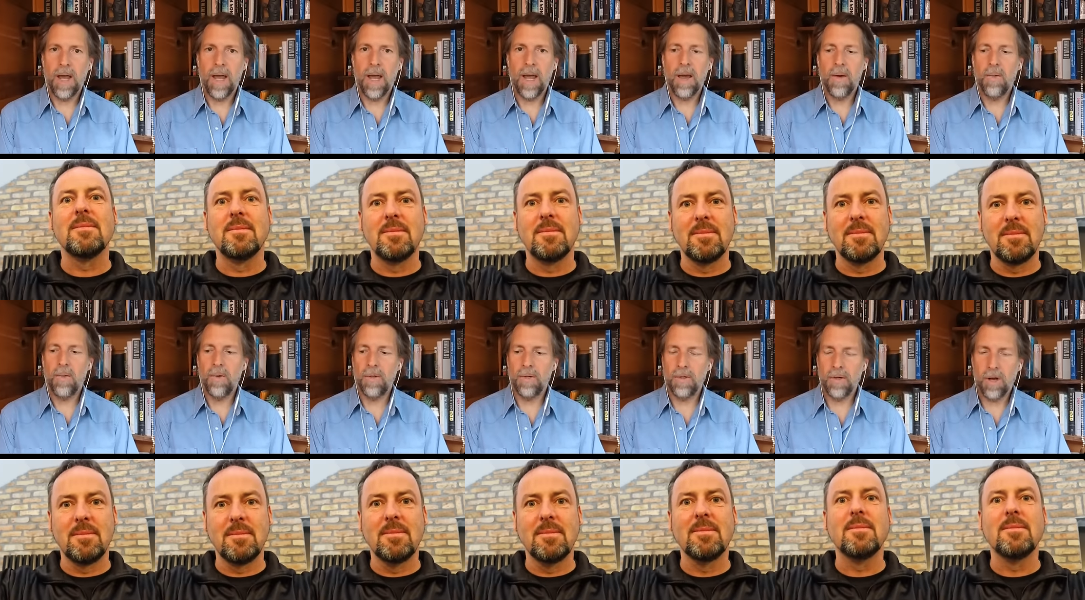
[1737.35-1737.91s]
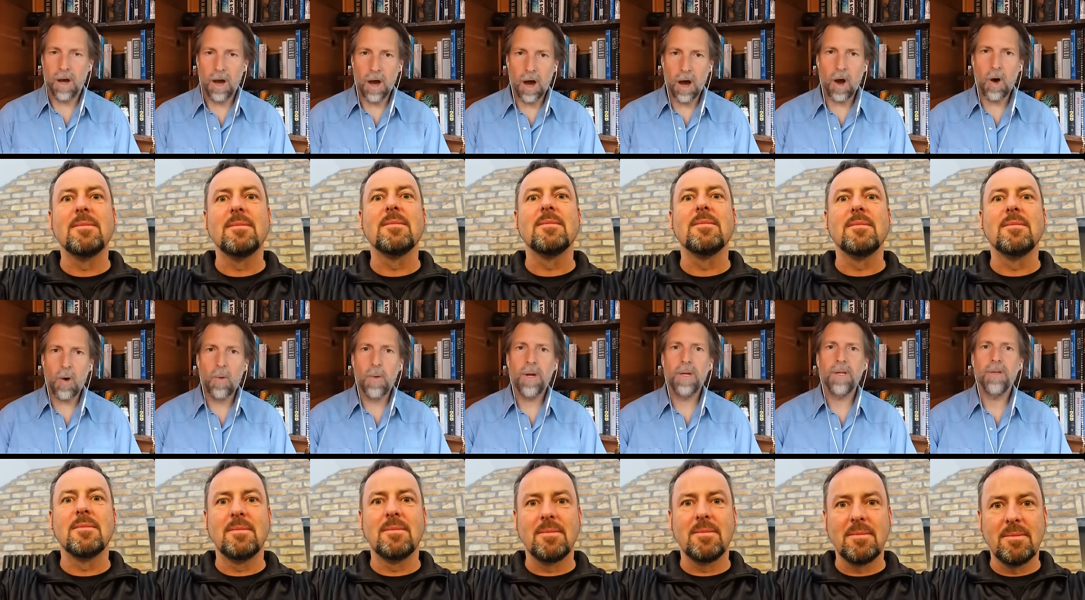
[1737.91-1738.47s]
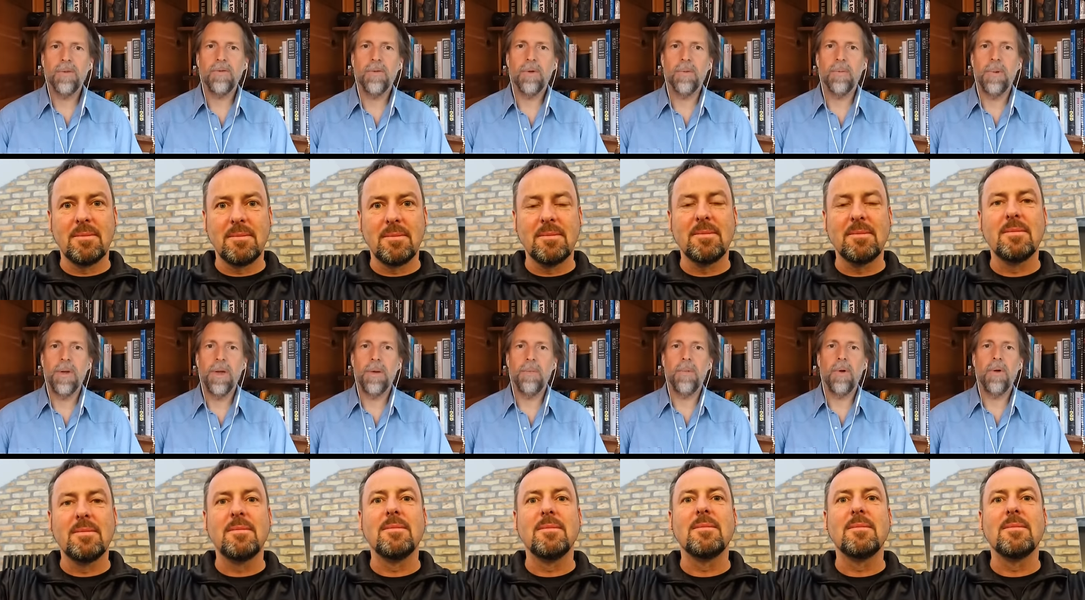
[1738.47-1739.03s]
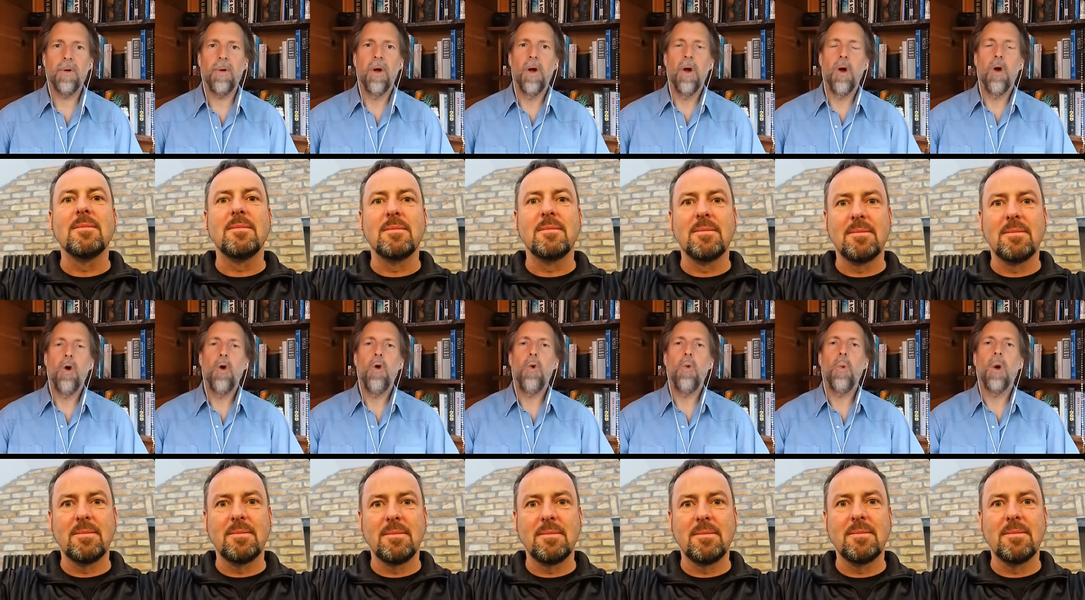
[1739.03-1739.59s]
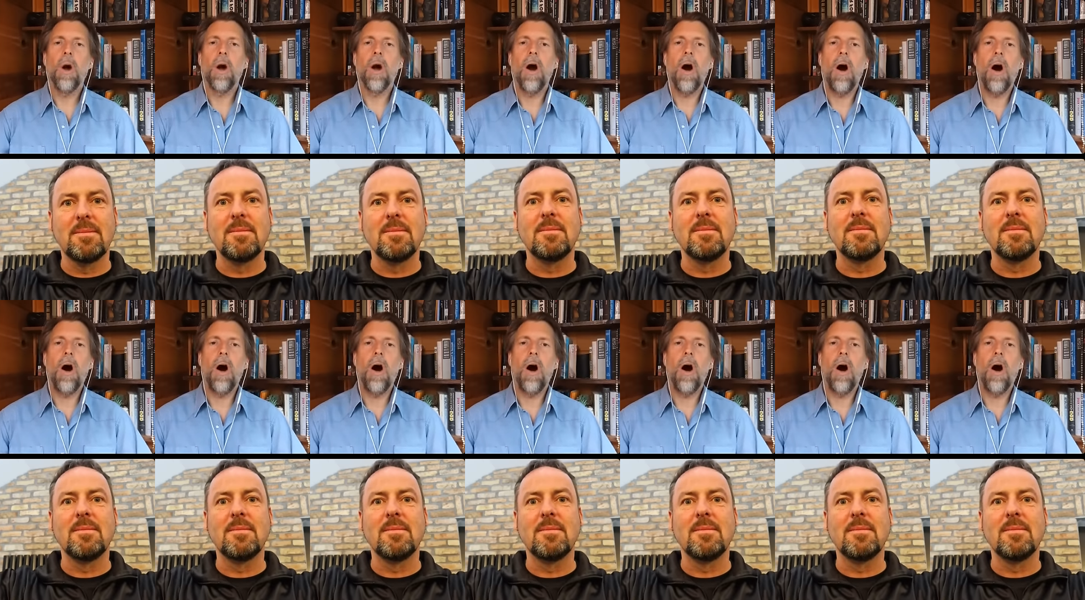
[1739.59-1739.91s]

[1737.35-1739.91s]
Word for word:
Speaker 1: It was always for people who were